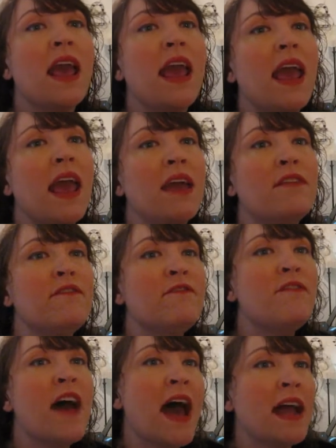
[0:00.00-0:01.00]
and
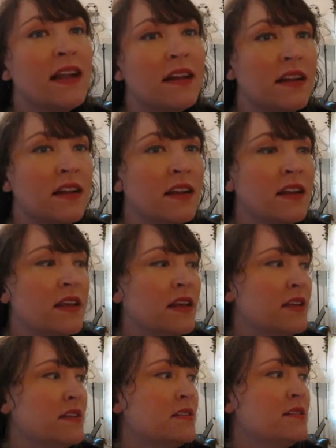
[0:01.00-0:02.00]
fat
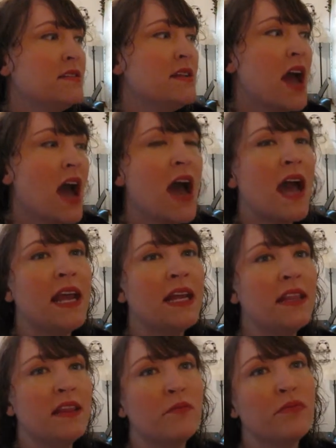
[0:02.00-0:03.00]
is 9,
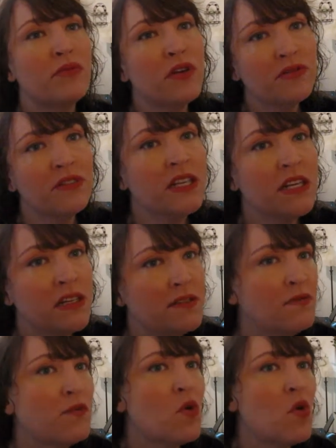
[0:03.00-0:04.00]
and then protein is
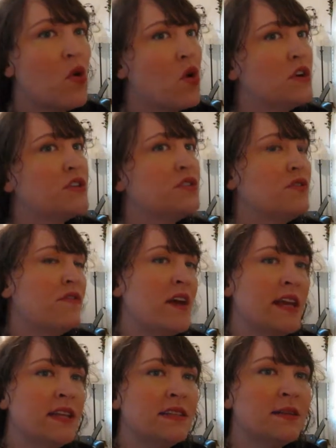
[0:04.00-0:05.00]
4. So if
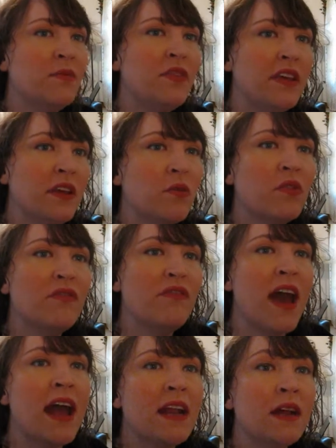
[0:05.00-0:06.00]
I eat something with
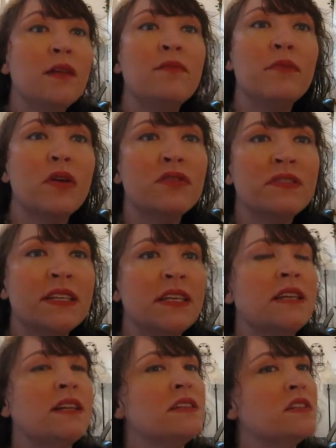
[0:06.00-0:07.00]
fat and
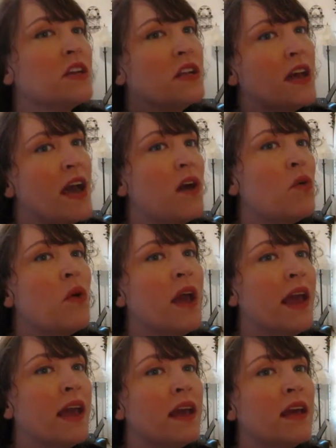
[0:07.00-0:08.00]
protein, it's going to
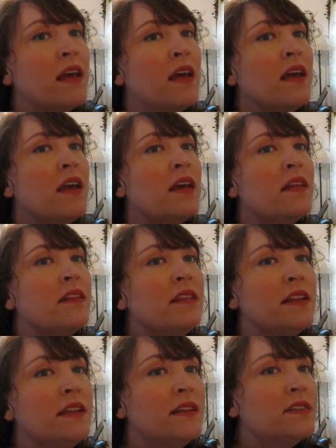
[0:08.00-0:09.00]
outweigh
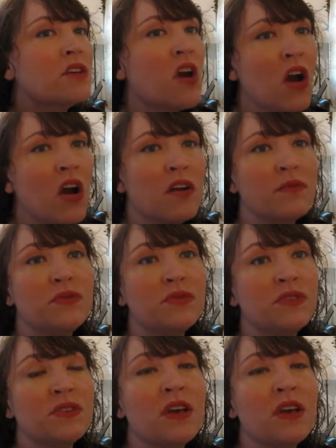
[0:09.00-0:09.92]
these carbs.